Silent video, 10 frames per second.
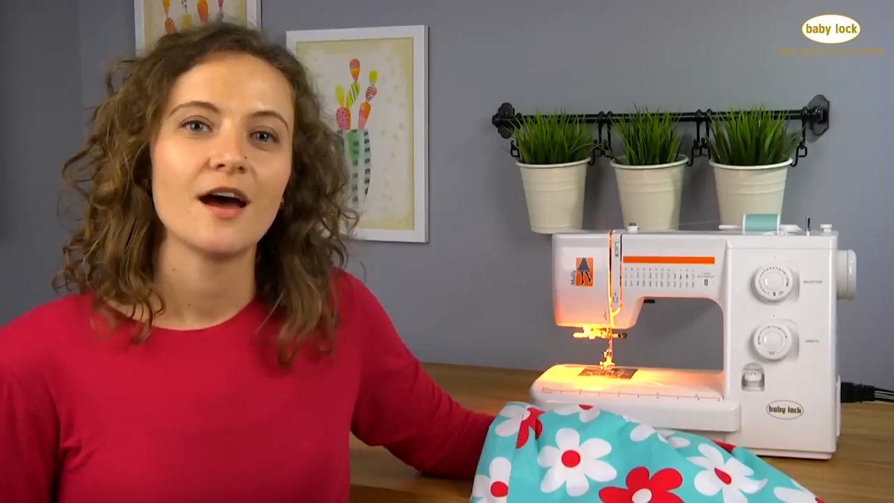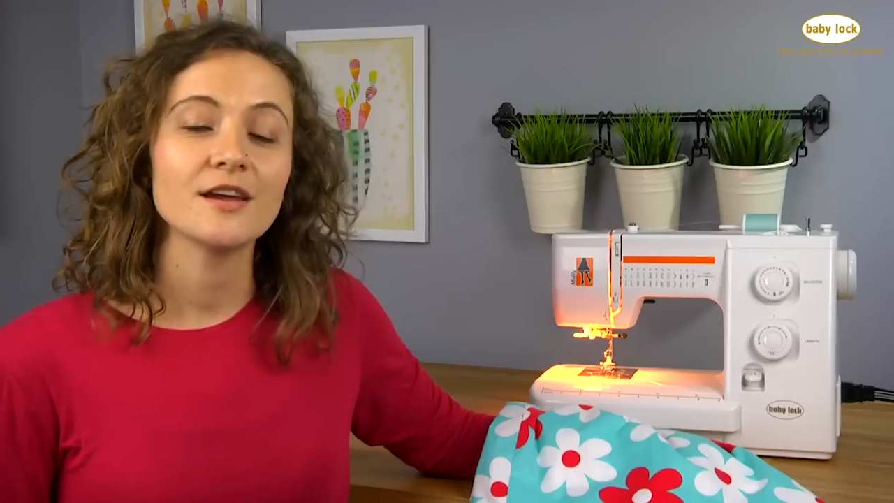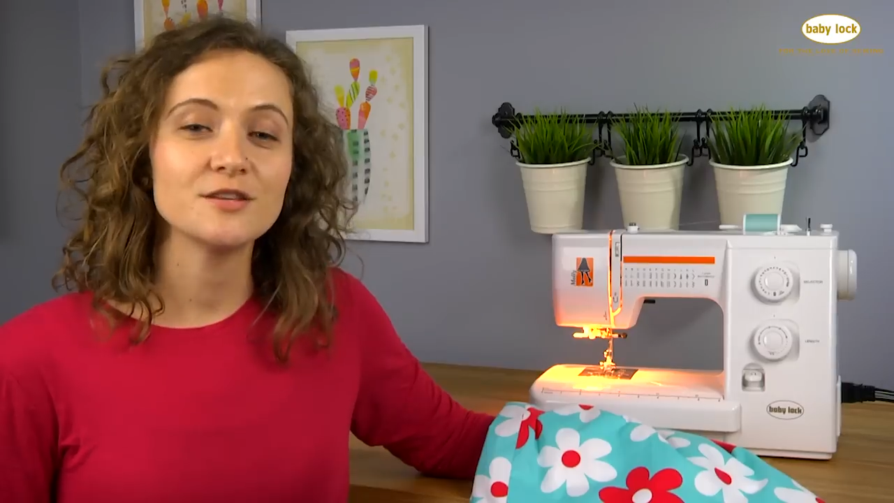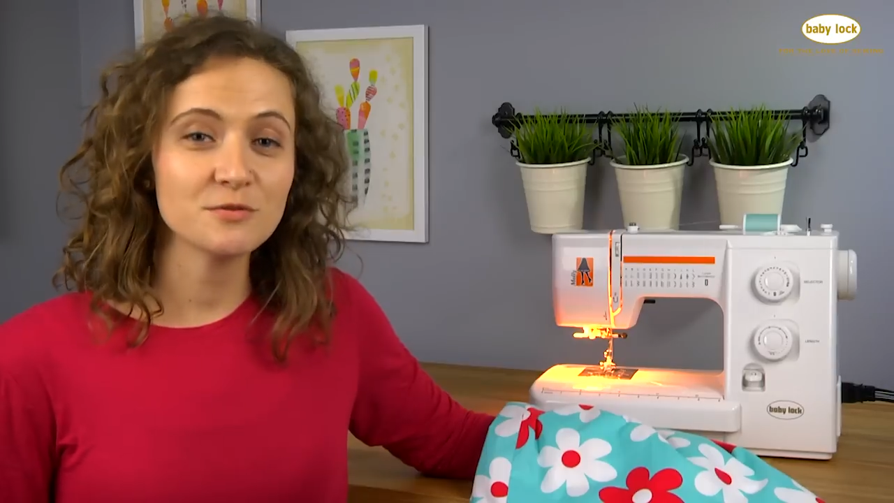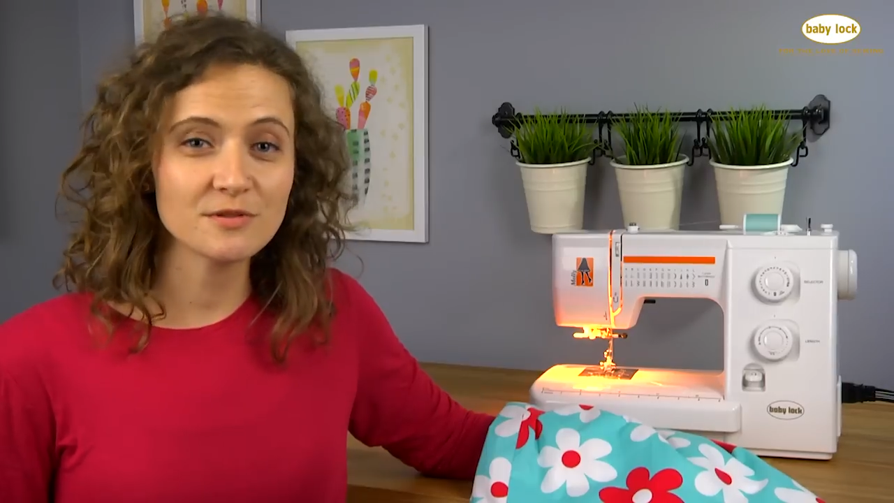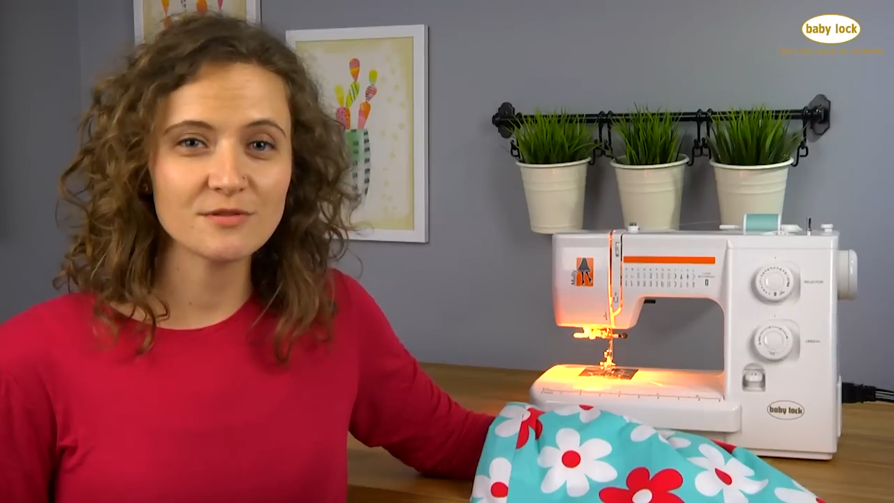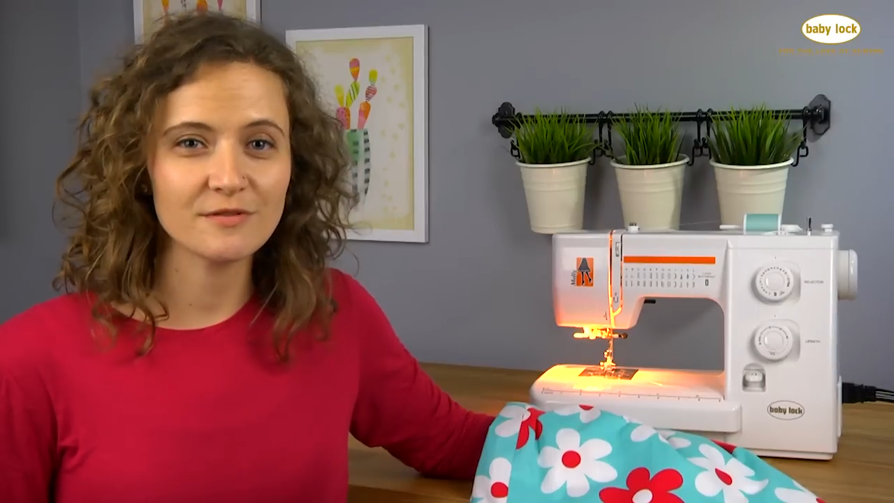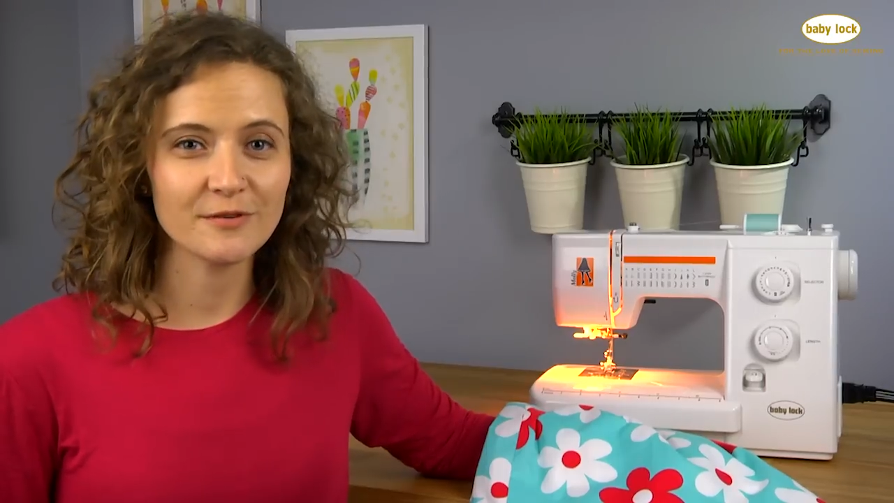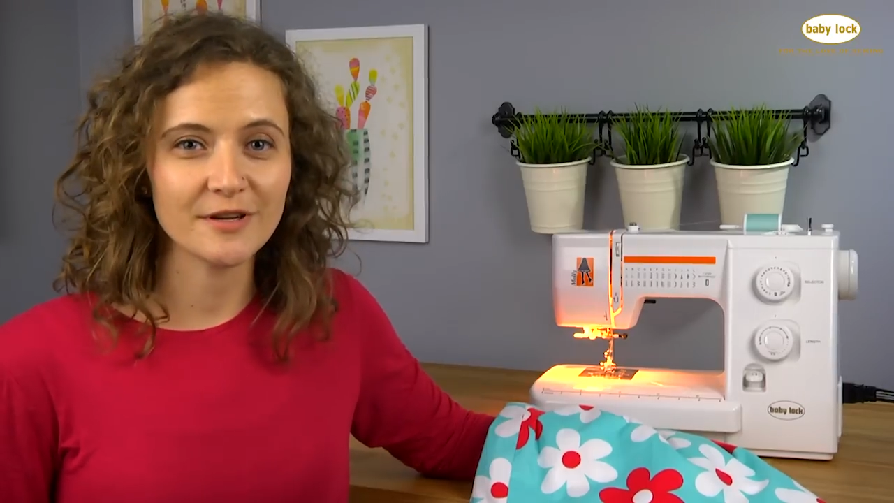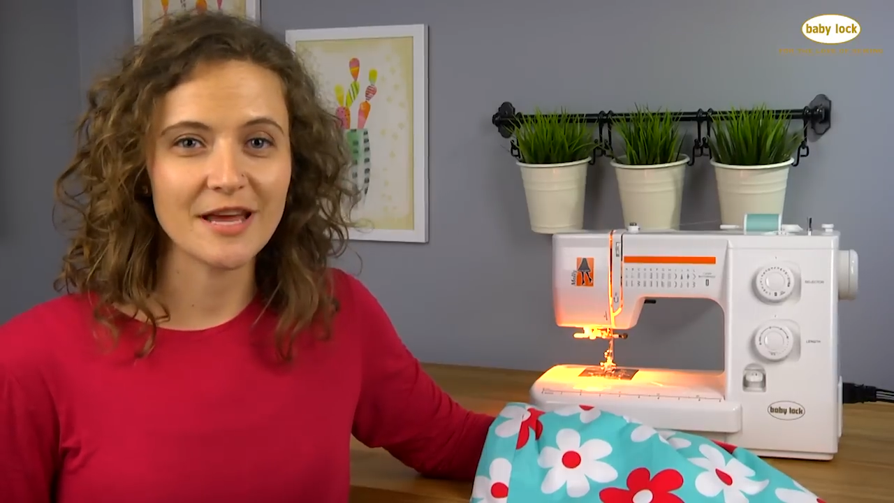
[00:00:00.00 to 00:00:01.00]
I used to
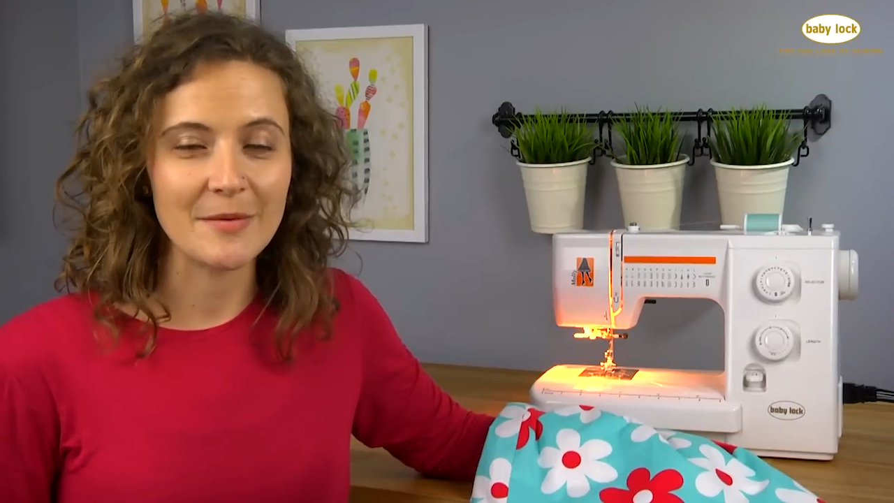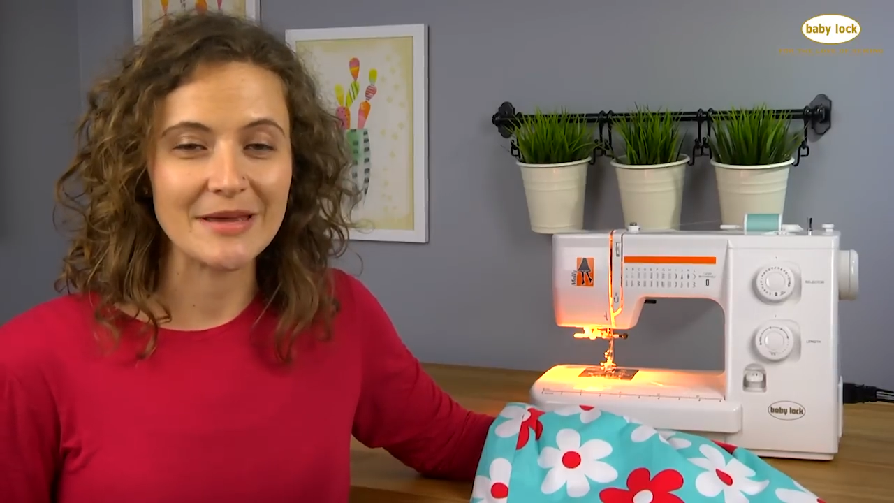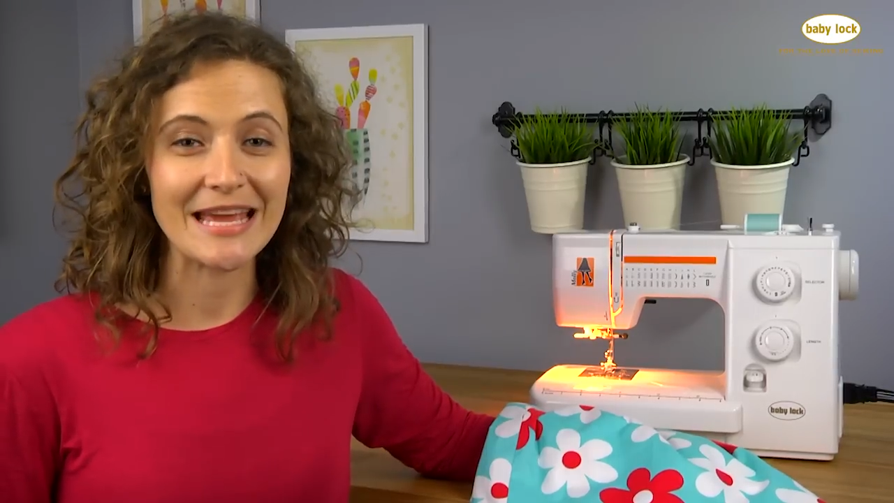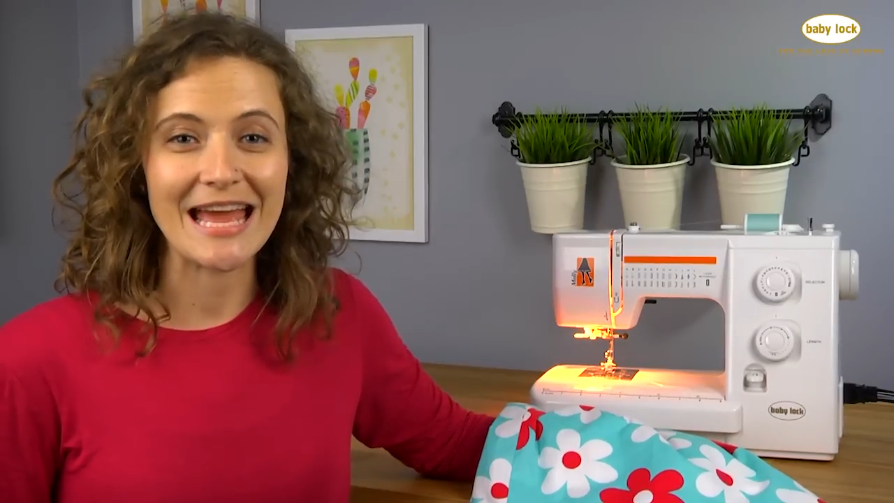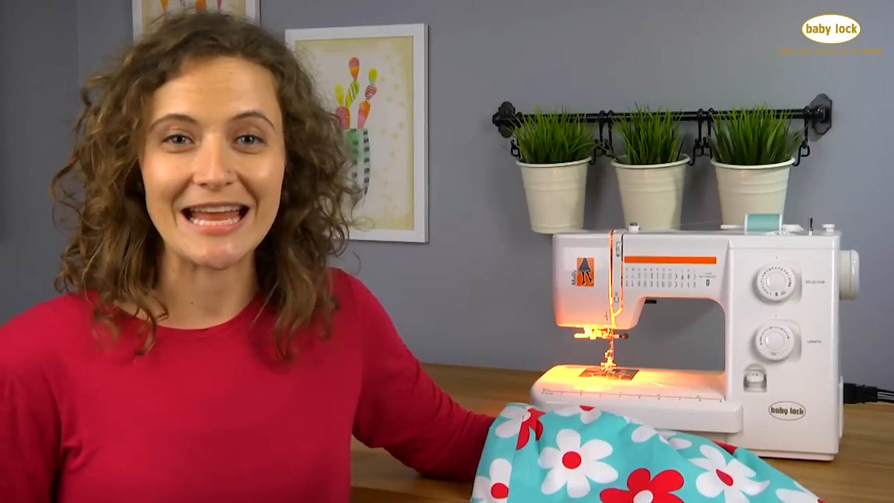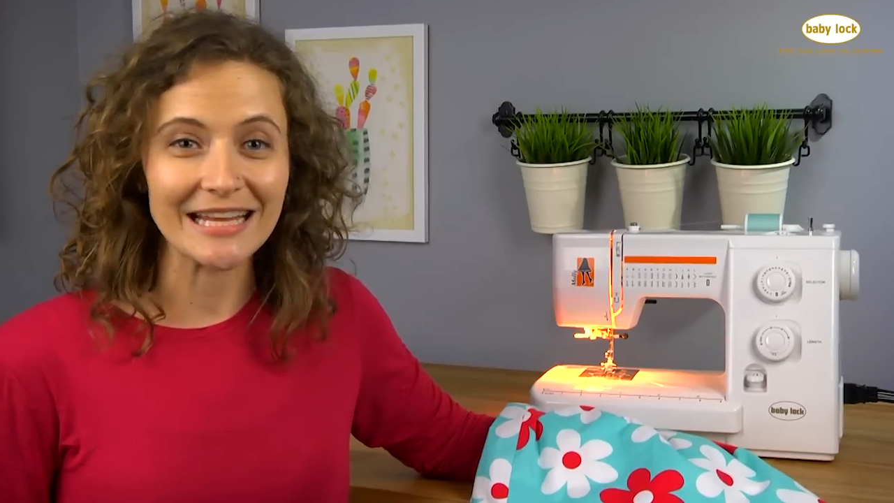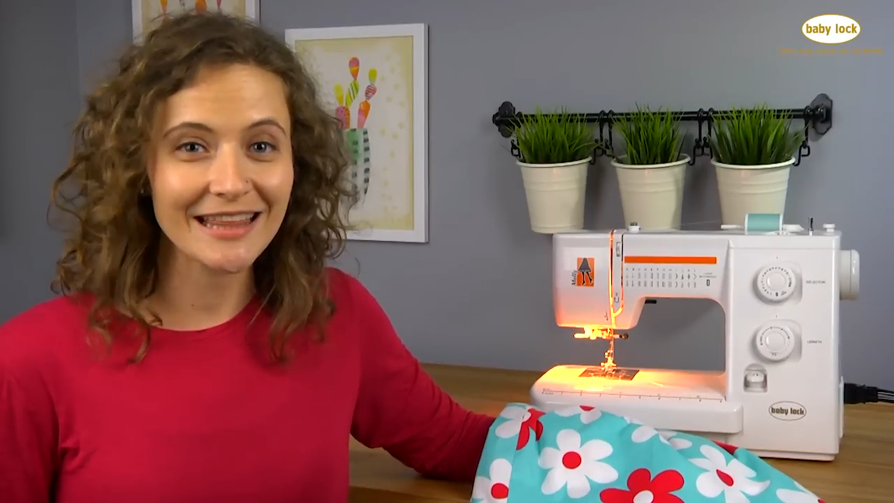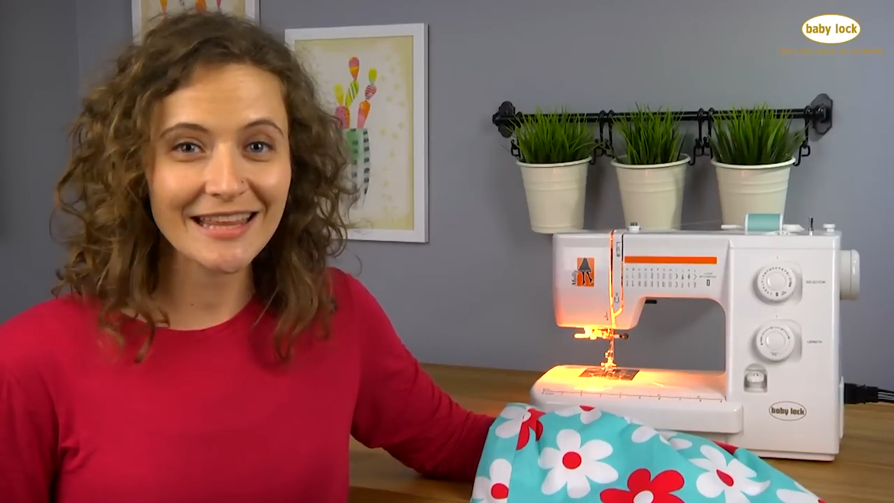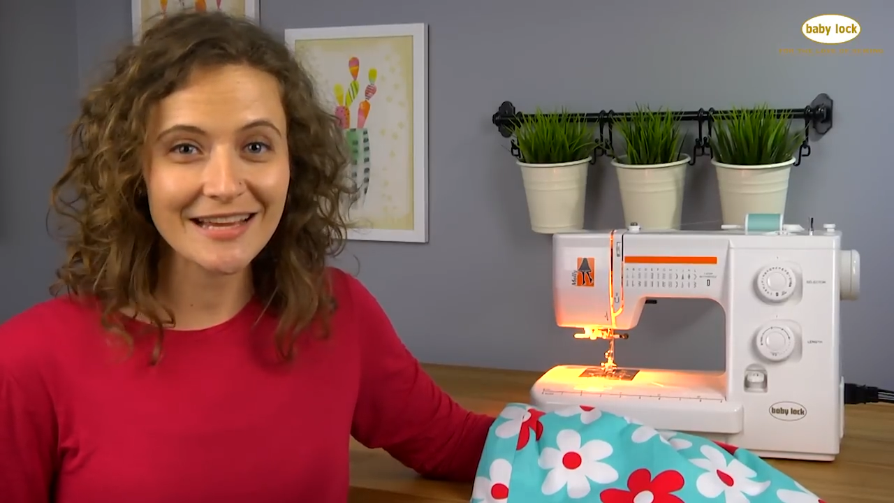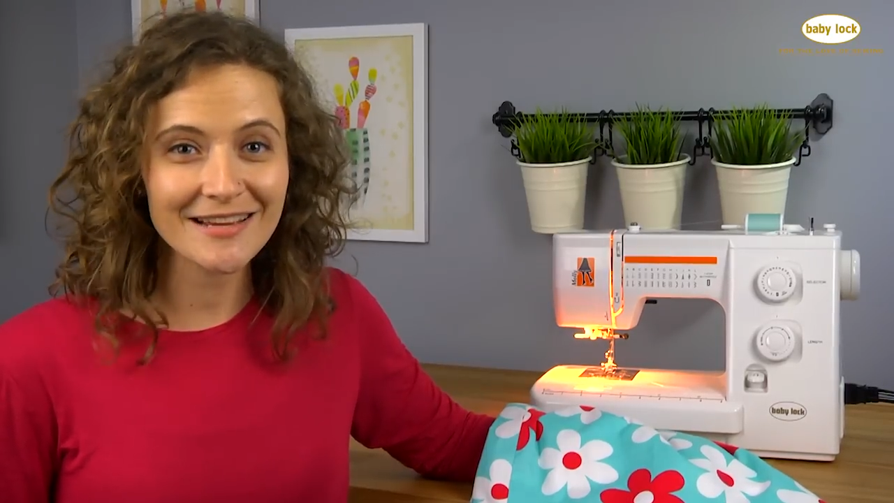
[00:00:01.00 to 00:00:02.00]
avoid hemming
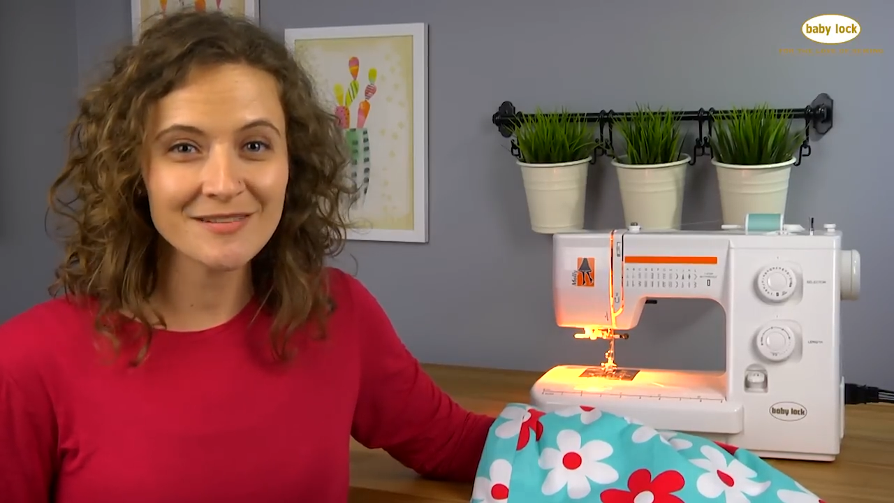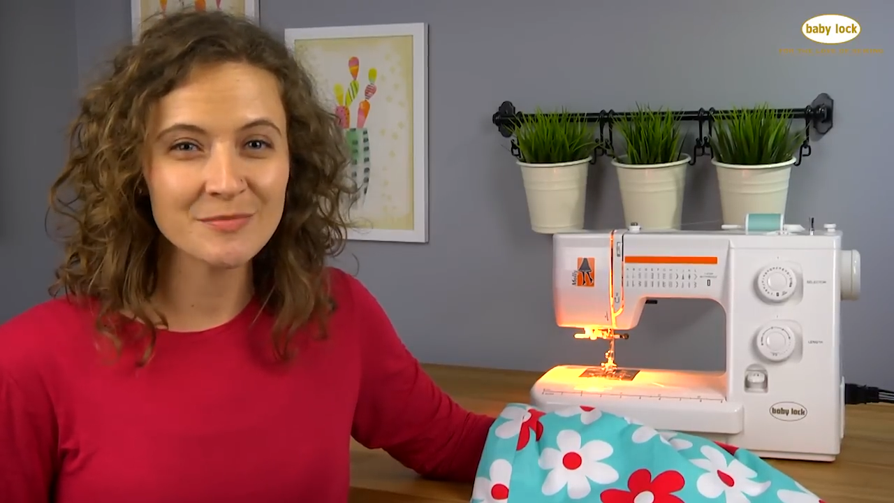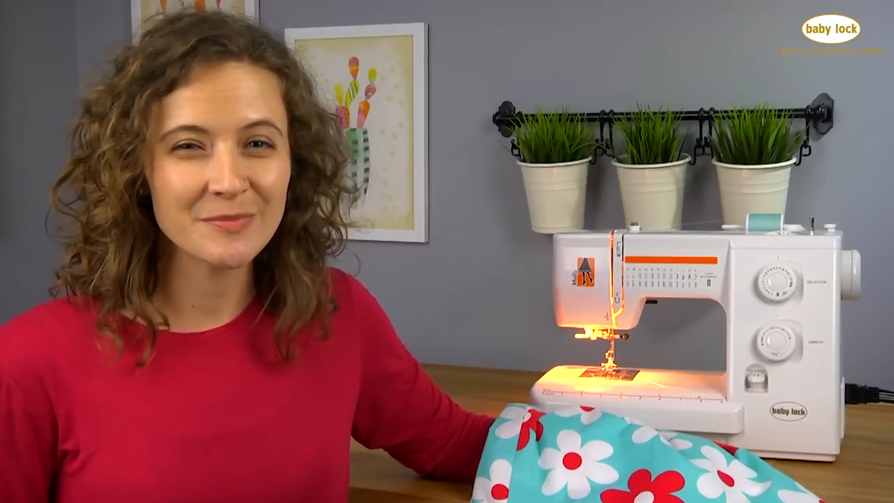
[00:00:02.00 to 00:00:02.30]
anything